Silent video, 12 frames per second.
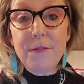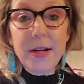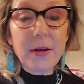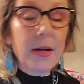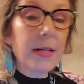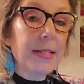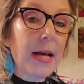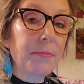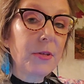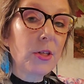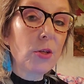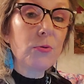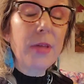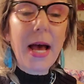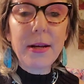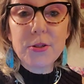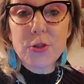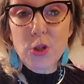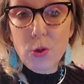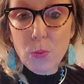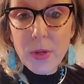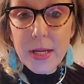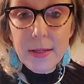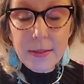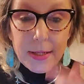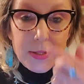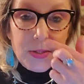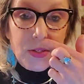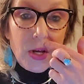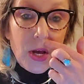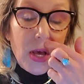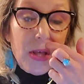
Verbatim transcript: fear adapted you, that is your weakness.